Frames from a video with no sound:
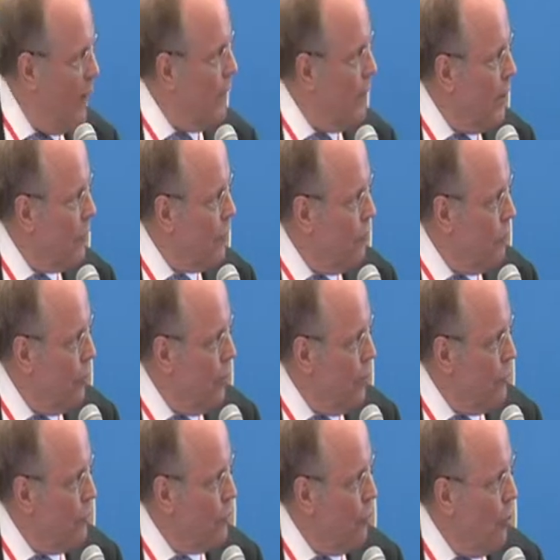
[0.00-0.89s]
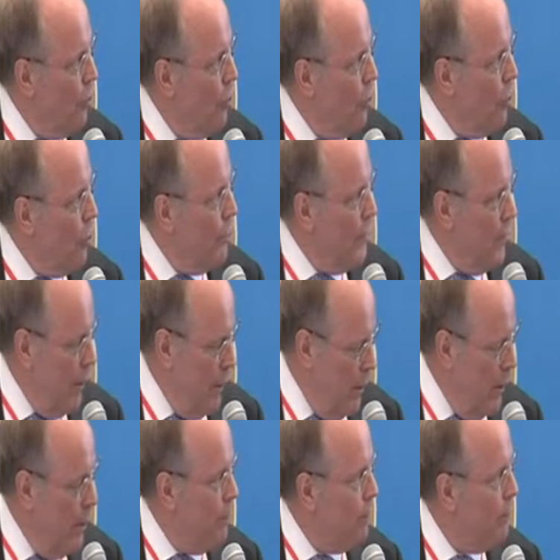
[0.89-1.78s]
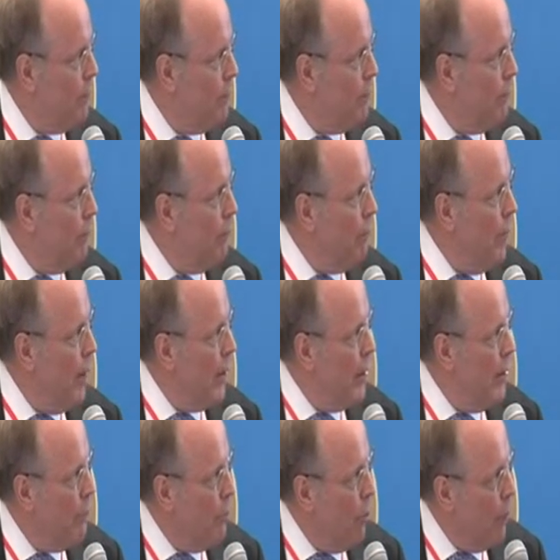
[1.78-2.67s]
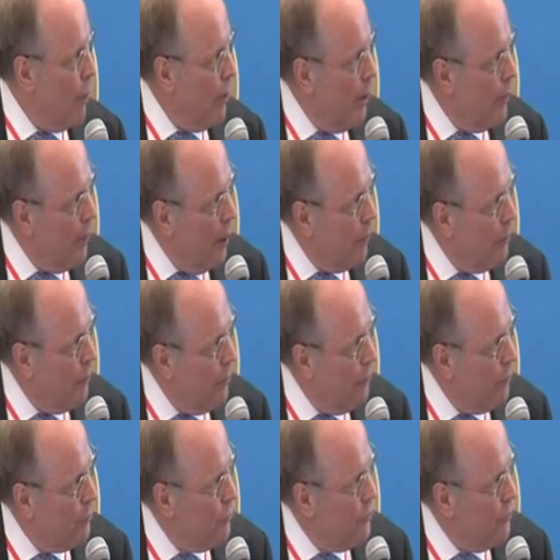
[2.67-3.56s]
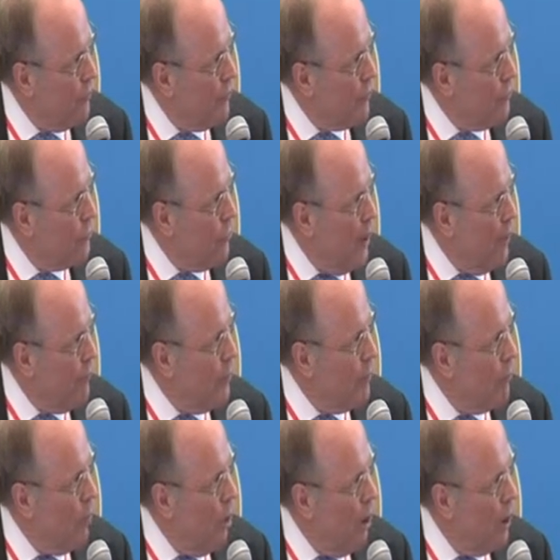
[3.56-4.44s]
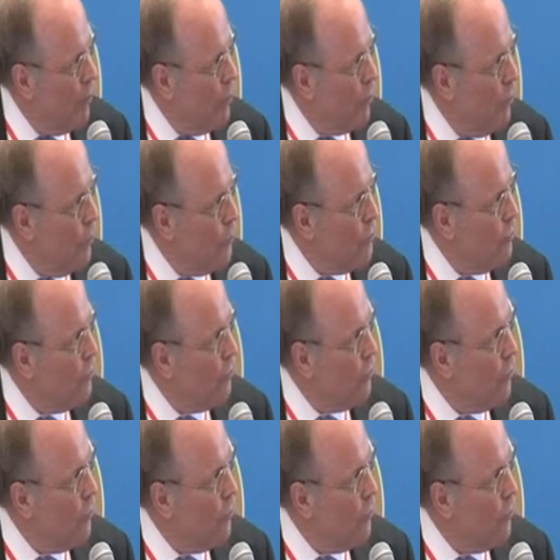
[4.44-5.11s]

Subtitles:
Doesn't really show the monkey board up here. That you've got the traveling blocks which